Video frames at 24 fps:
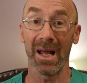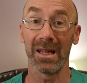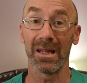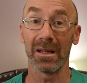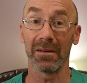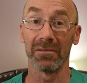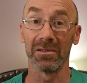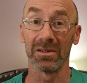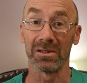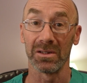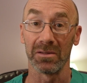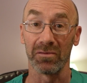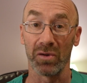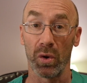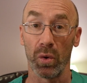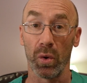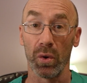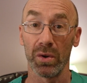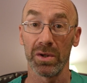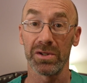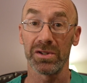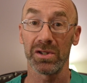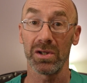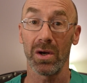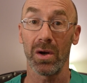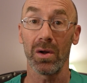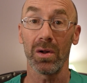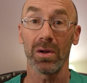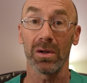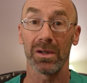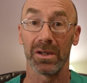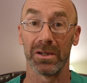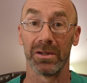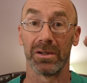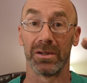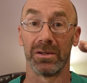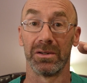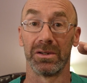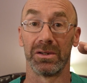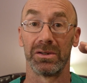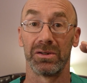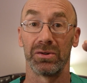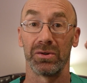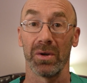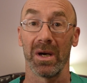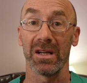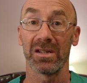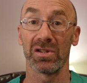levels of cortisol, a
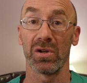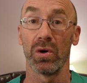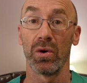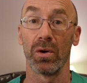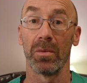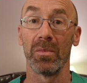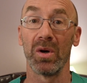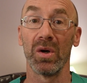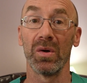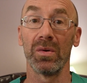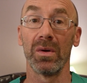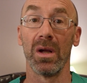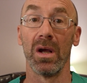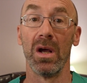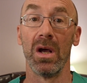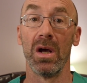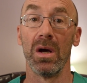stress hormone,